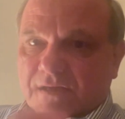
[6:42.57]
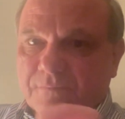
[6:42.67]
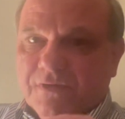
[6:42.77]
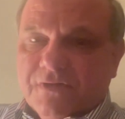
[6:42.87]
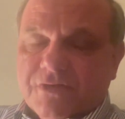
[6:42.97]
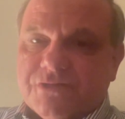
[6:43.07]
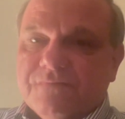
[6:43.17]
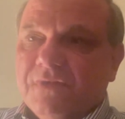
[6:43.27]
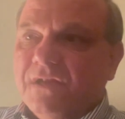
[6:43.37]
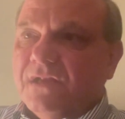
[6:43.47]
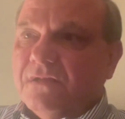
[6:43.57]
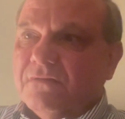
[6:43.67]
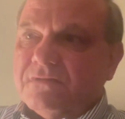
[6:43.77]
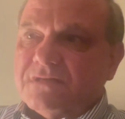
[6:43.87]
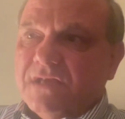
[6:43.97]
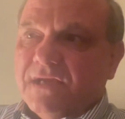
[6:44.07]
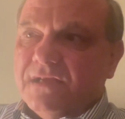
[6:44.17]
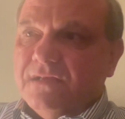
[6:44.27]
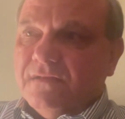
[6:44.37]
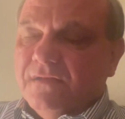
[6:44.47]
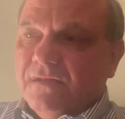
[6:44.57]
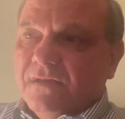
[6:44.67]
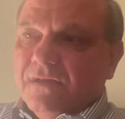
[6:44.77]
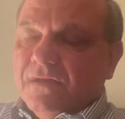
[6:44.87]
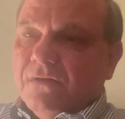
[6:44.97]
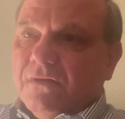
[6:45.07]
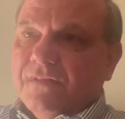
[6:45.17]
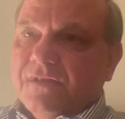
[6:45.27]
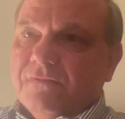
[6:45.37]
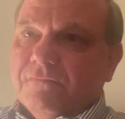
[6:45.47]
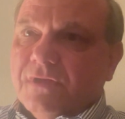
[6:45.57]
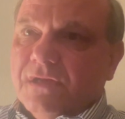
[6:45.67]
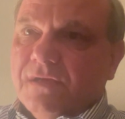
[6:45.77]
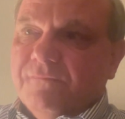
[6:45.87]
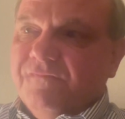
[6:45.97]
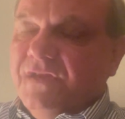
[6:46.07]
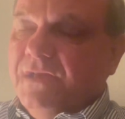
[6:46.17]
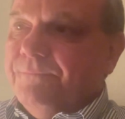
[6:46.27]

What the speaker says: ammunition. And it looks like it on that one Humvee,